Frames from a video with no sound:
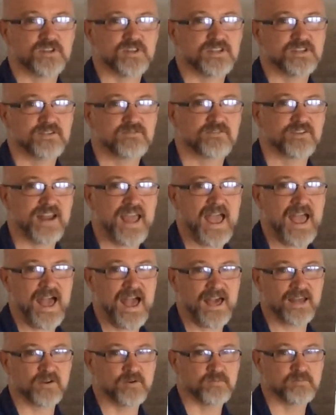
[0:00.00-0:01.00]
the different
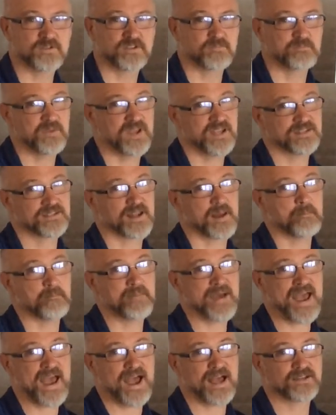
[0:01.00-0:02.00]
atoms based on
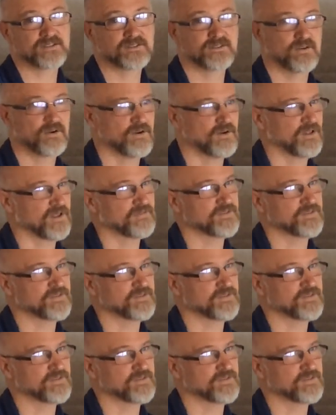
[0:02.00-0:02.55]
mass, all